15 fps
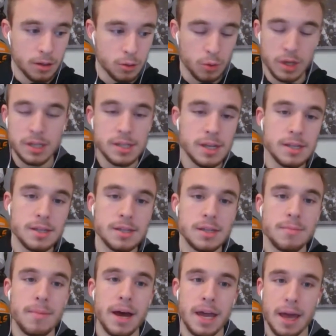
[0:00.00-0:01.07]
3
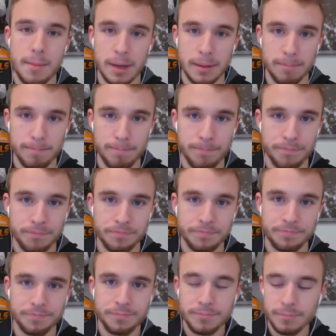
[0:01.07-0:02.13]
seasons in Miami,
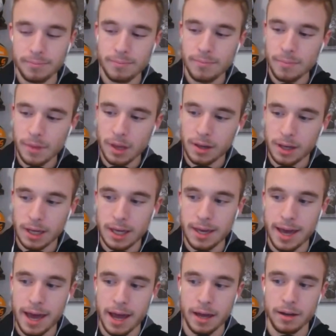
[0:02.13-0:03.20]

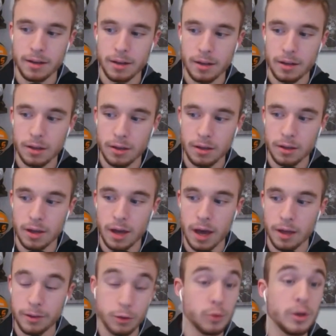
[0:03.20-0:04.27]
he had
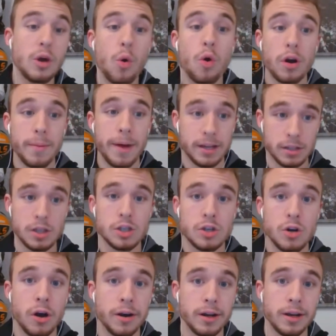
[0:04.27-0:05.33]
3 quarterbacks that
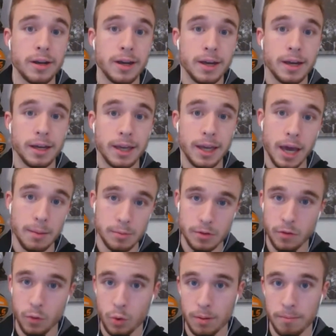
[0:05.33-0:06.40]
started
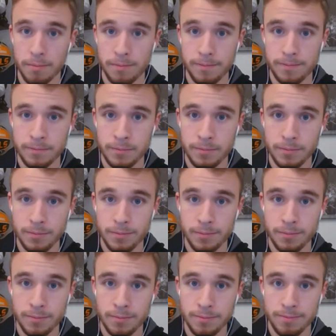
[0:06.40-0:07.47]
games for him.
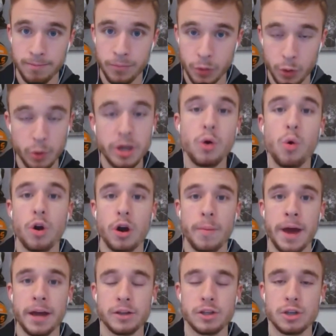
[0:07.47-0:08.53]
3
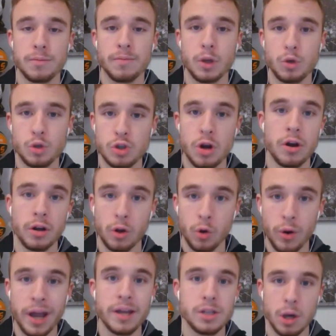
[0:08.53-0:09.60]
quarterbacks who started a
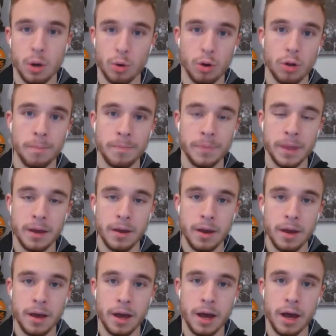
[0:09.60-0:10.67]
grand total
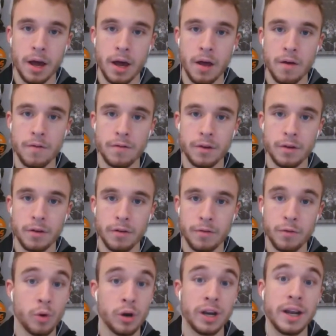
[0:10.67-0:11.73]
of
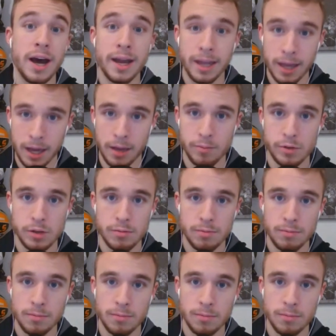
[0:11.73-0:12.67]
49 games.